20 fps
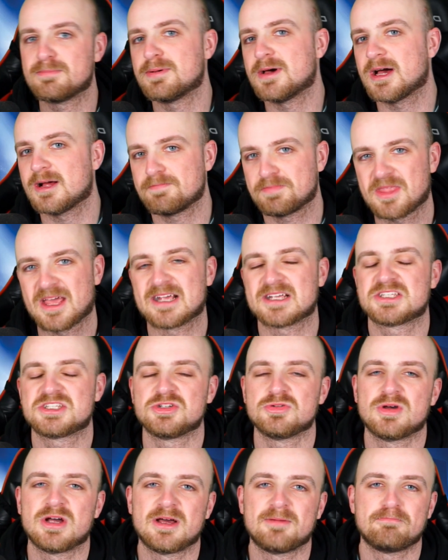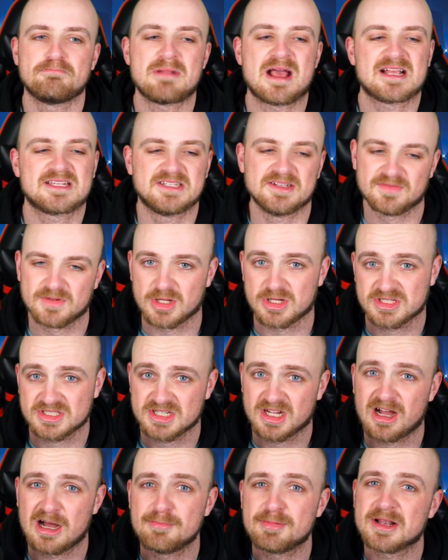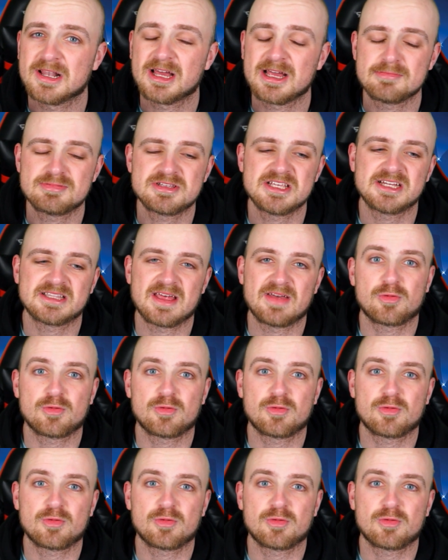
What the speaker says: but thanks to a massive loss to RB Leipzig,